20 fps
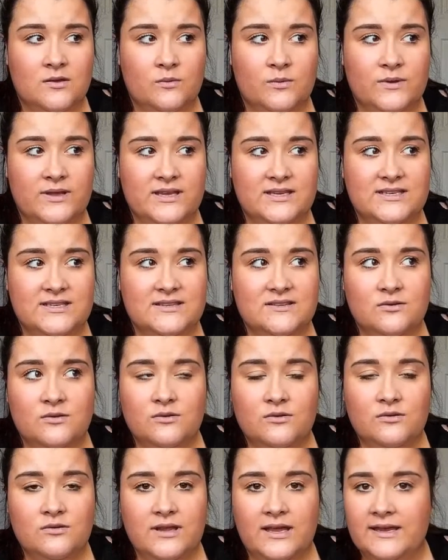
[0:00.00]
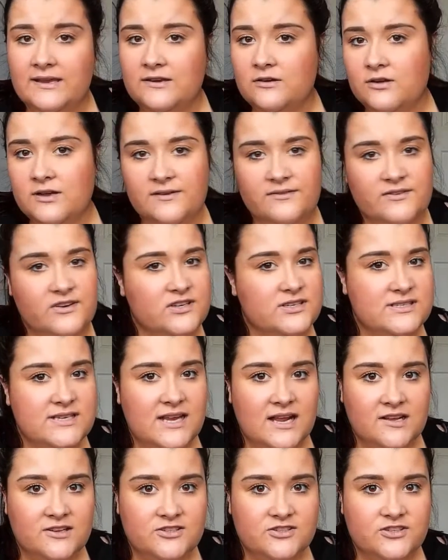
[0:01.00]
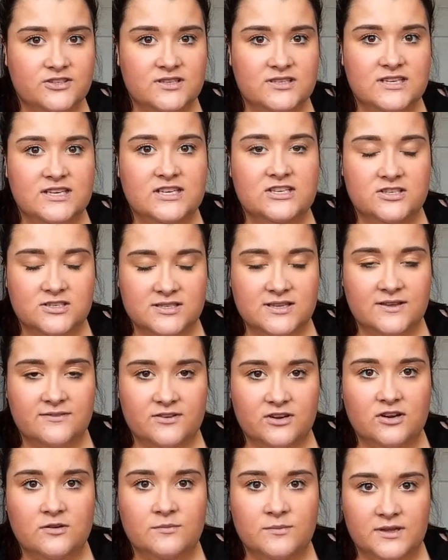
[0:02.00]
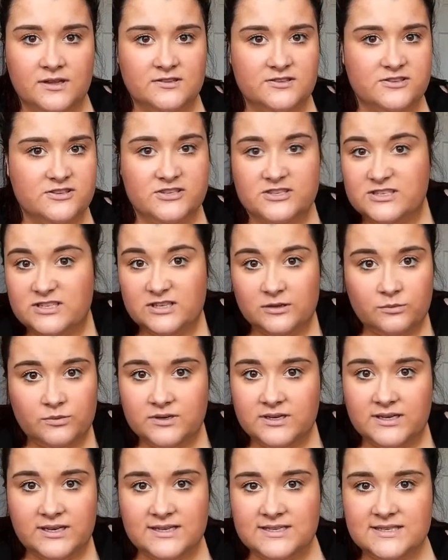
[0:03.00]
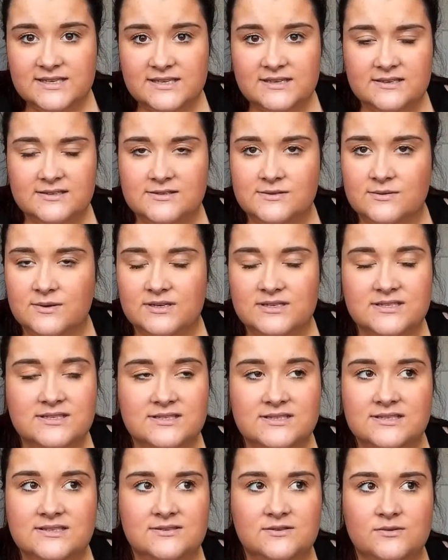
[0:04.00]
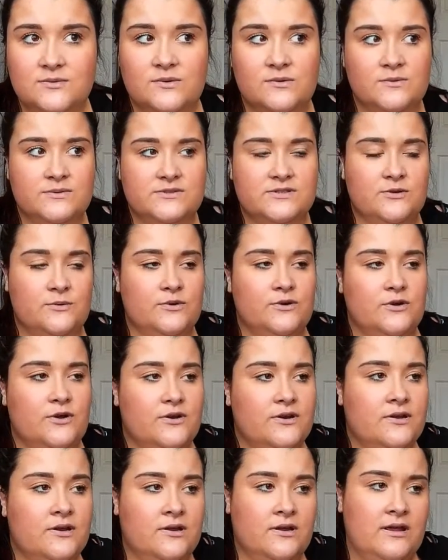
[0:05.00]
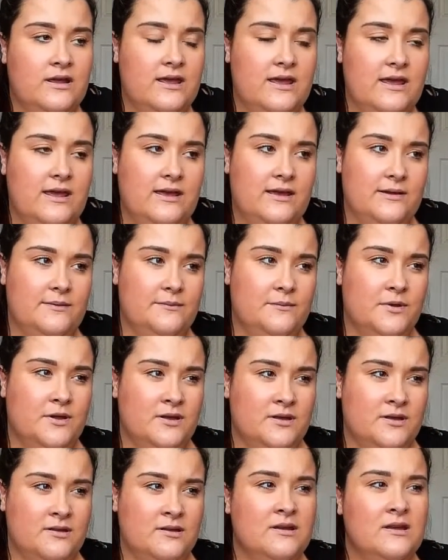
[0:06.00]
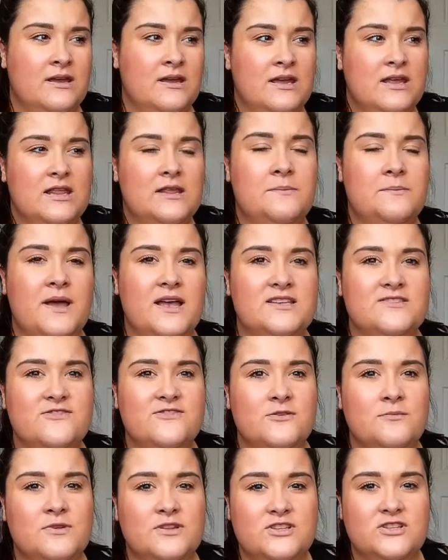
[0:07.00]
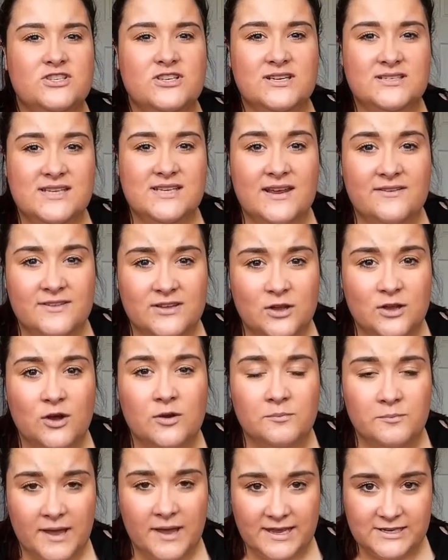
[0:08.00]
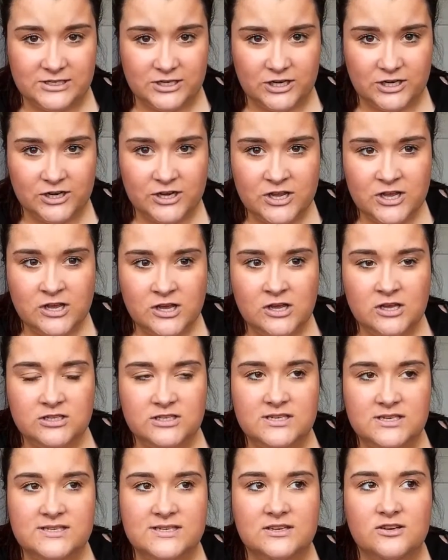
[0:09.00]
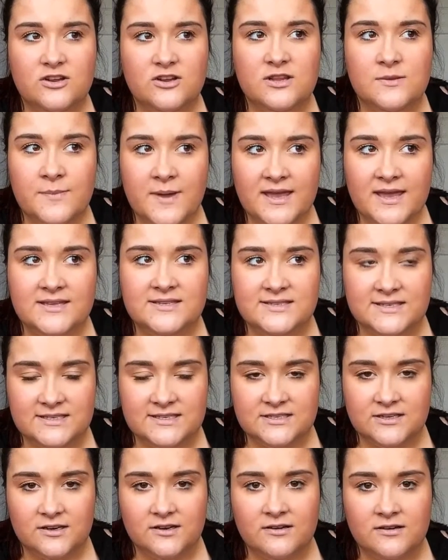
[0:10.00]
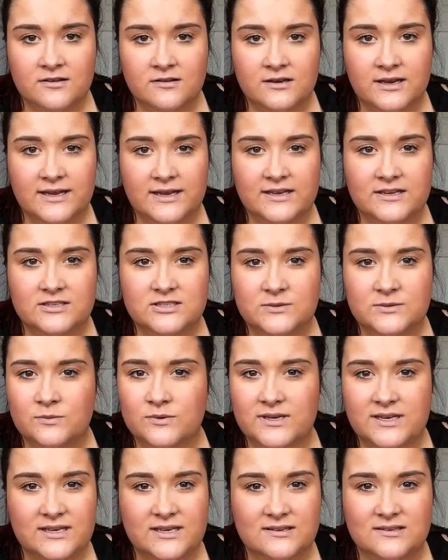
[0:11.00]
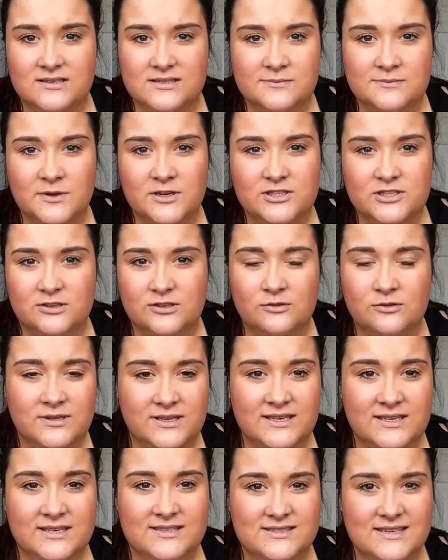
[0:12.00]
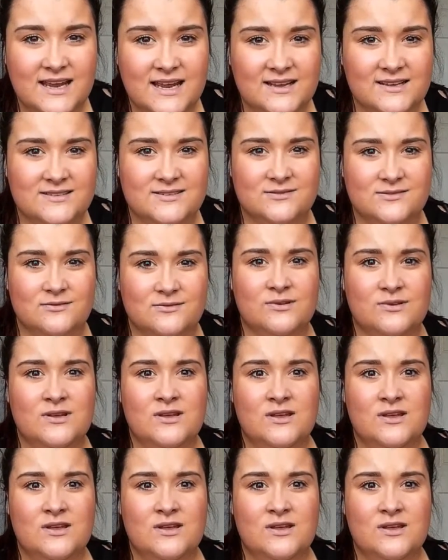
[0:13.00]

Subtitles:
We did the whole like not giving her snacks during the day, just giving her meals, and she still wouldn't eat it, so I just didn't know what was going on. The past few months she has definitely gotten better. She's still not the best eater, like she won't eat as much, she'll only eat snacks, so